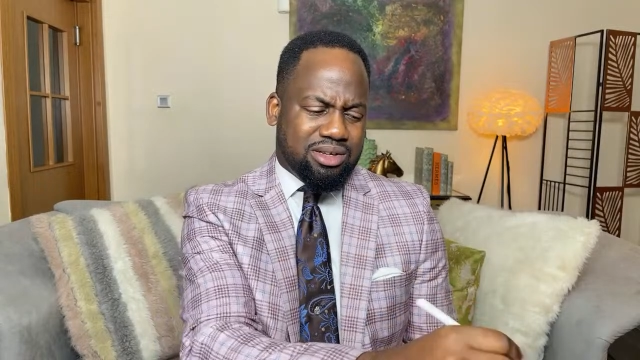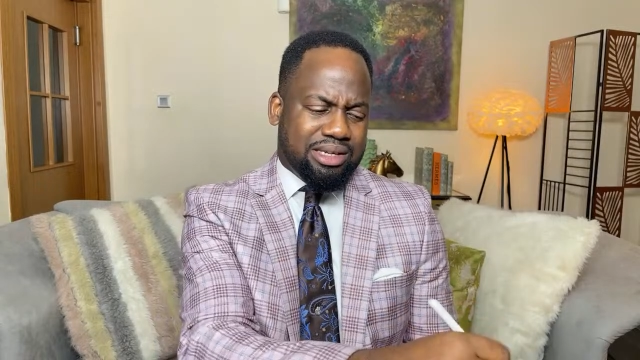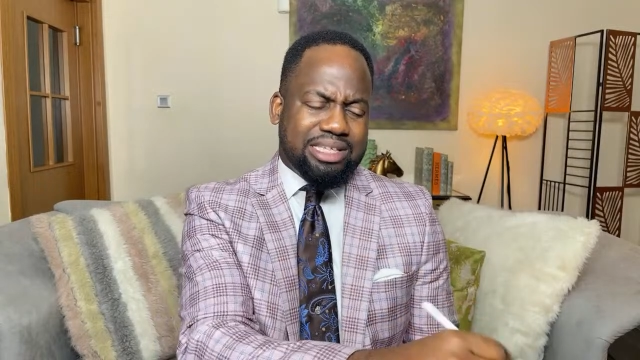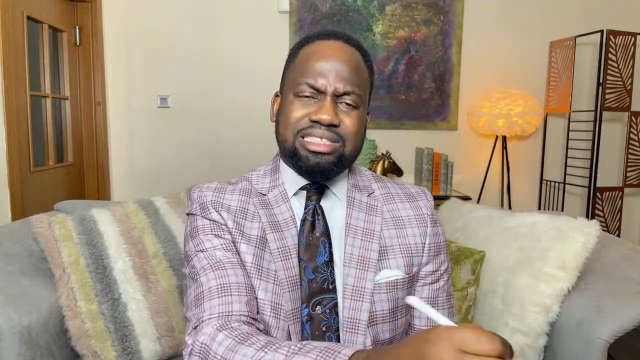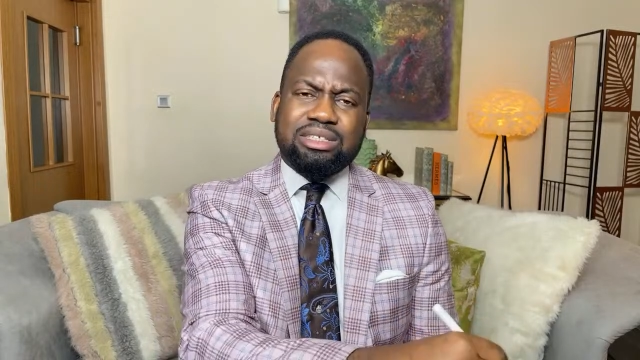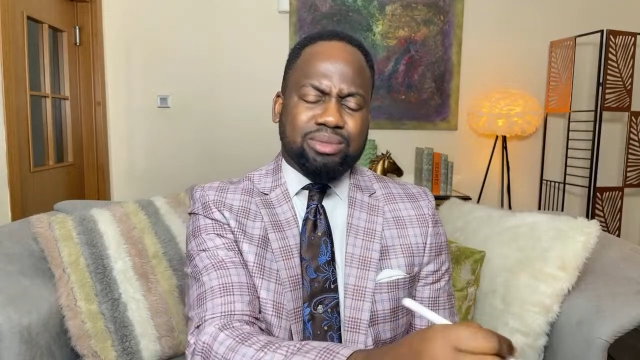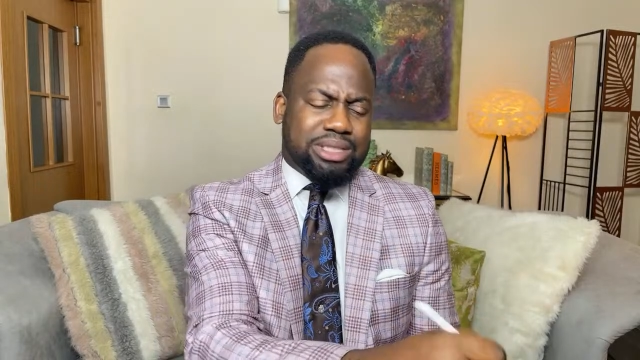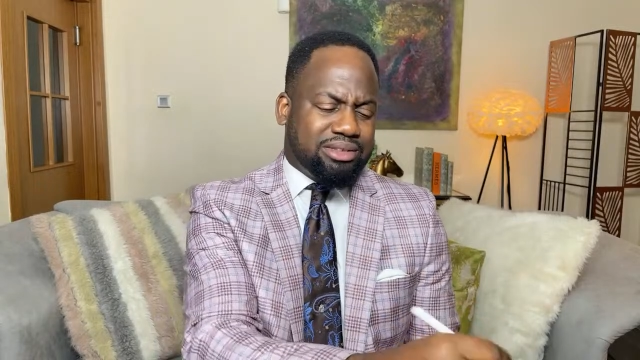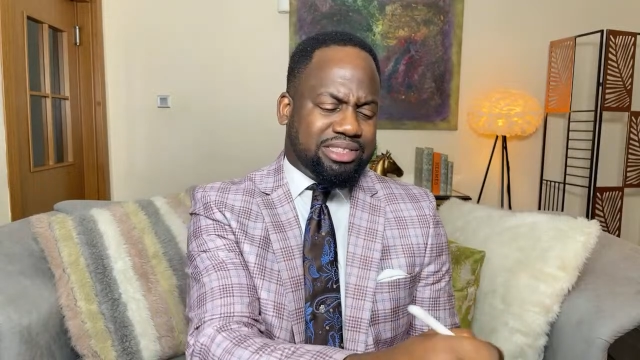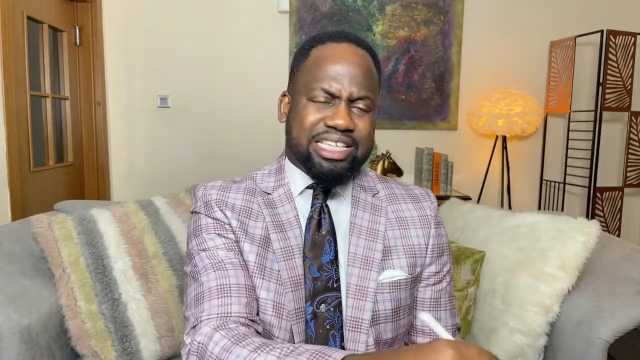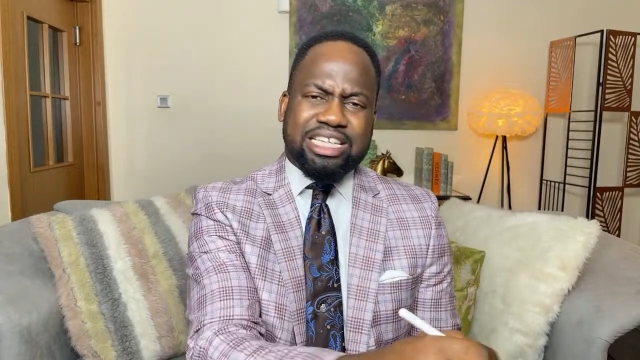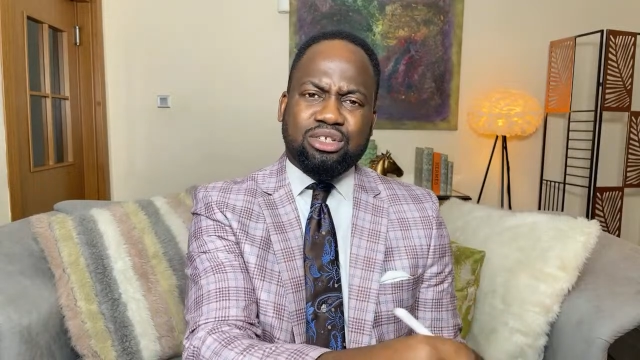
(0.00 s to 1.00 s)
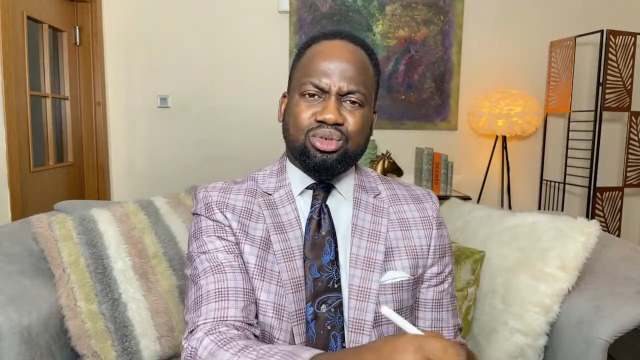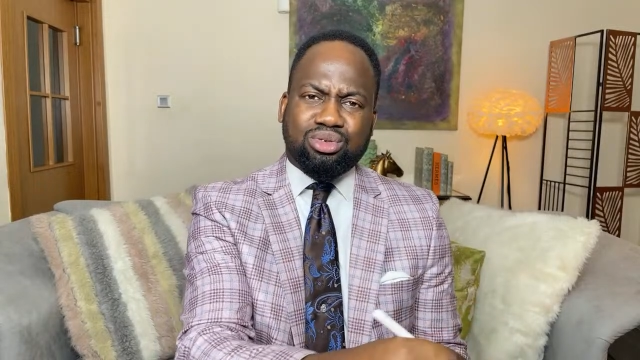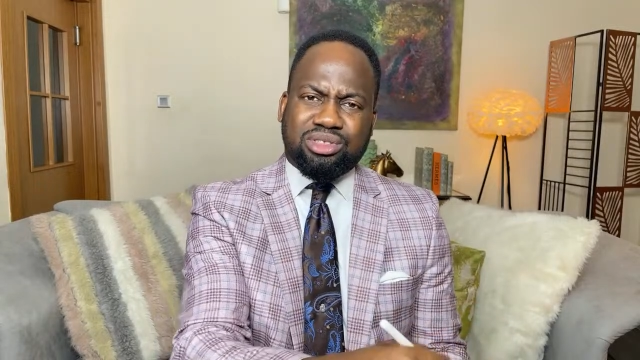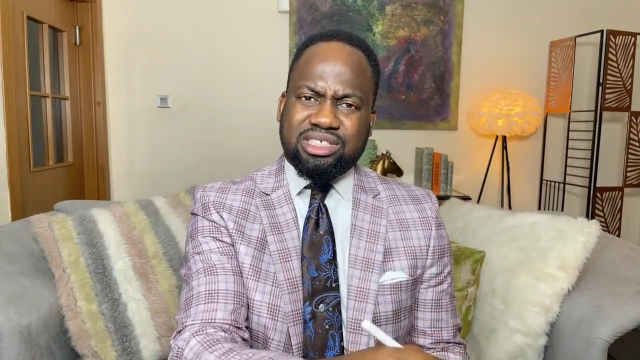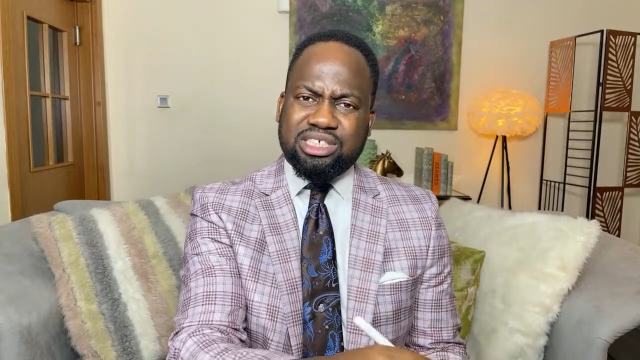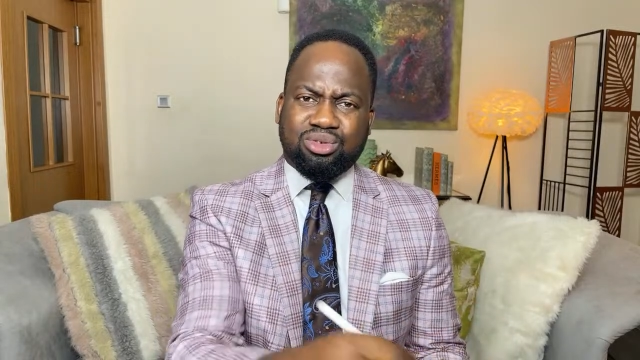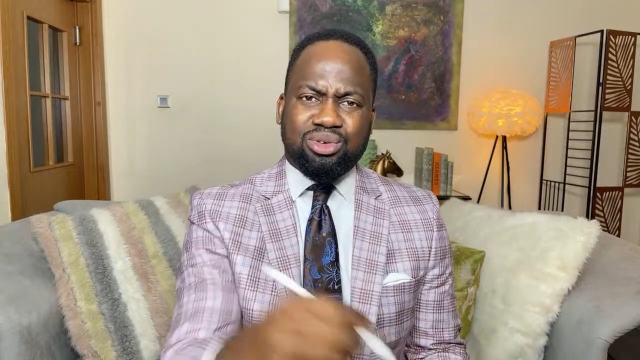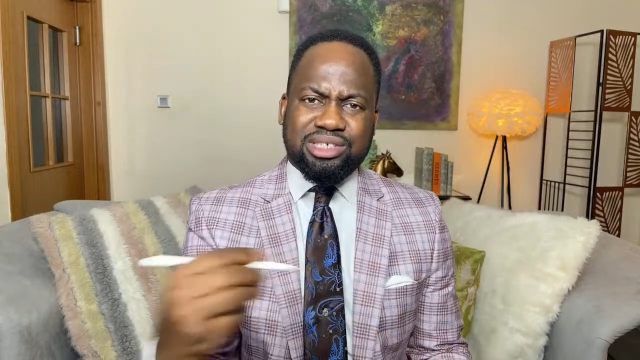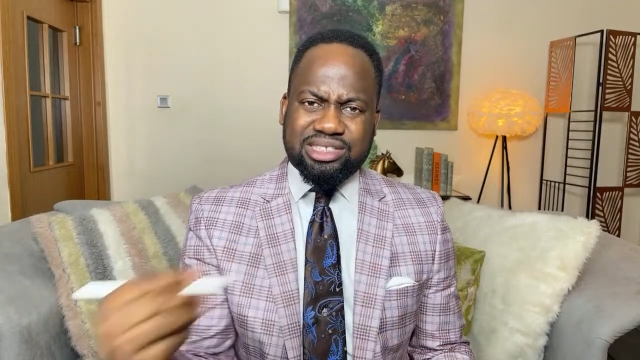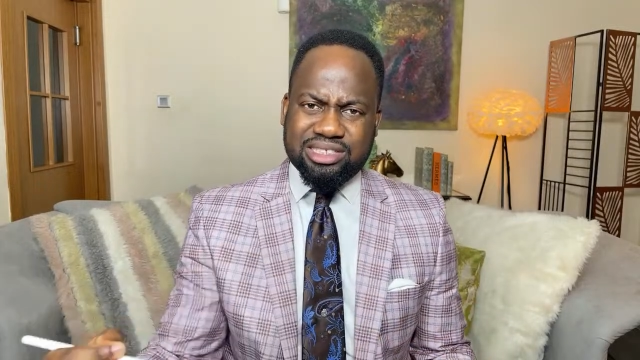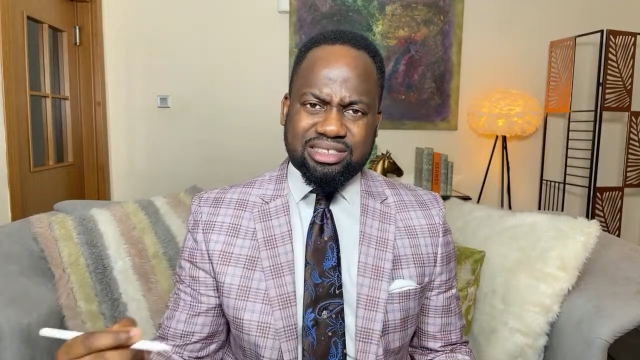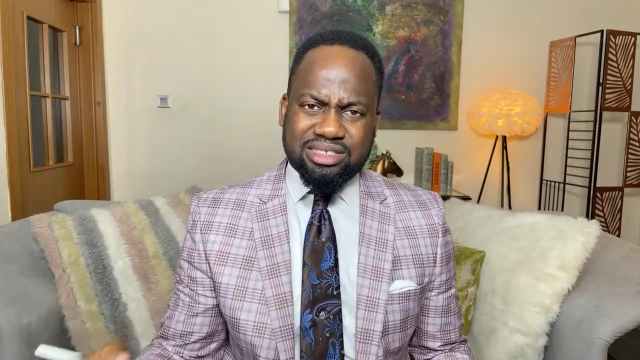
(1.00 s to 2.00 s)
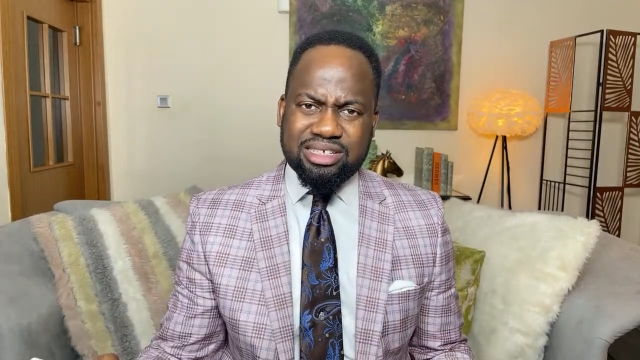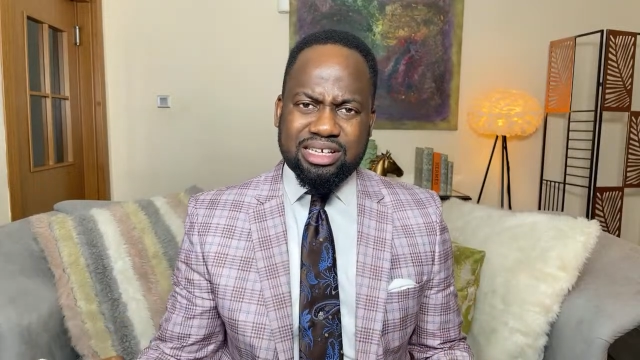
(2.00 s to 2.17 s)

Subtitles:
without taking notes is not listening.